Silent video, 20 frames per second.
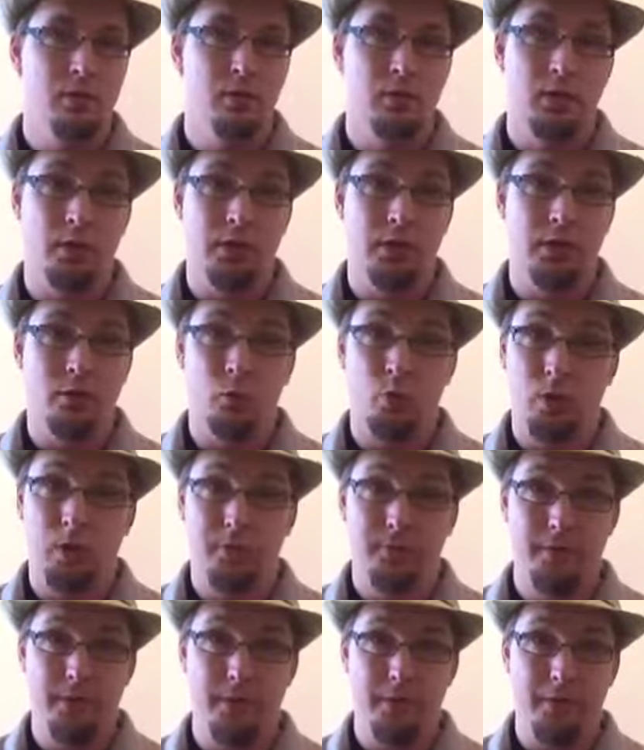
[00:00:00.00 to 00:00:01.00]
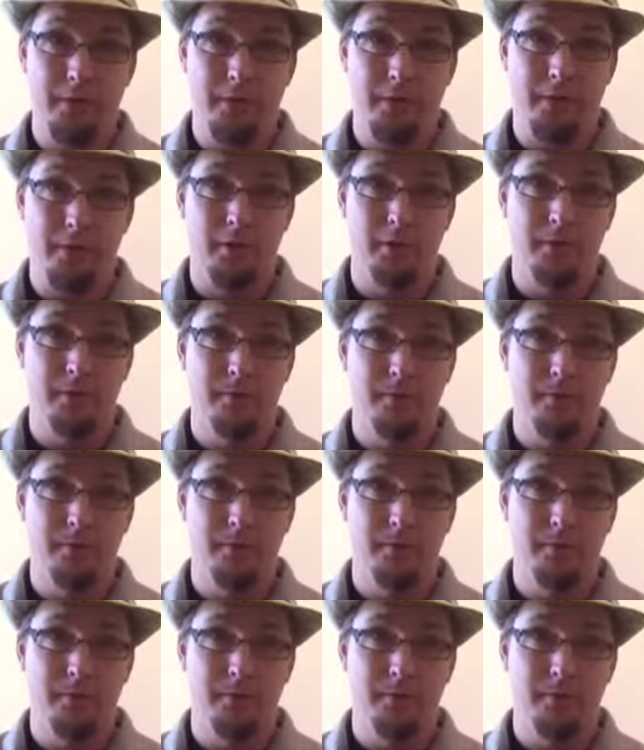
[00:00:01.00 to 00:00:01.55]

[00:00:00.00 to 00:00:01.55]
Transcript: Again, one finger method.